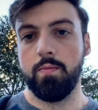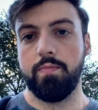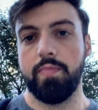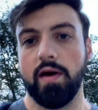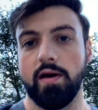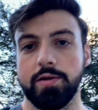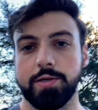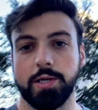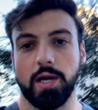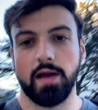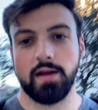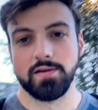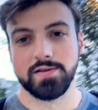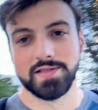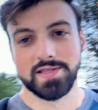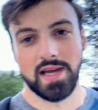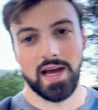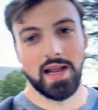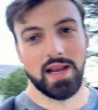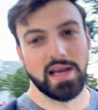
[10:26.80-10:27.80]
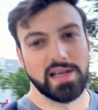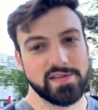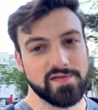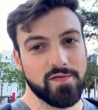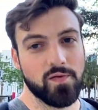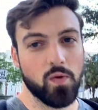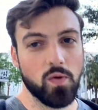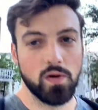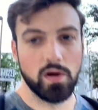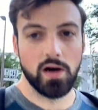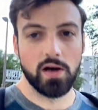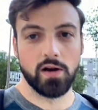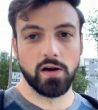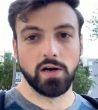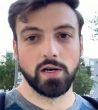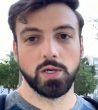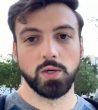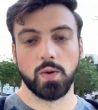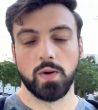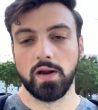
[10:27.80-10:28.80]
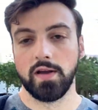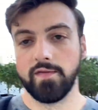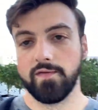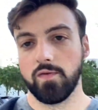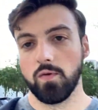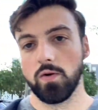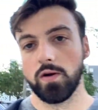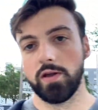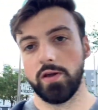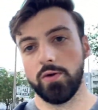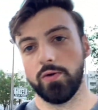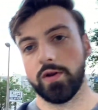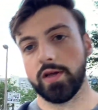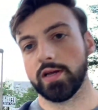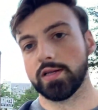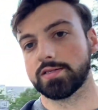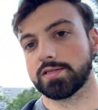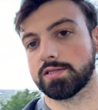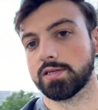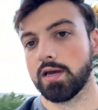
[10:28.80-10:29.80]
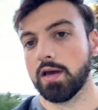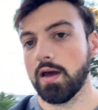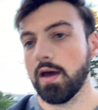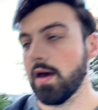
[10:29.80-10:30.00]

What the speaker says: Bell Channelside has 424 units.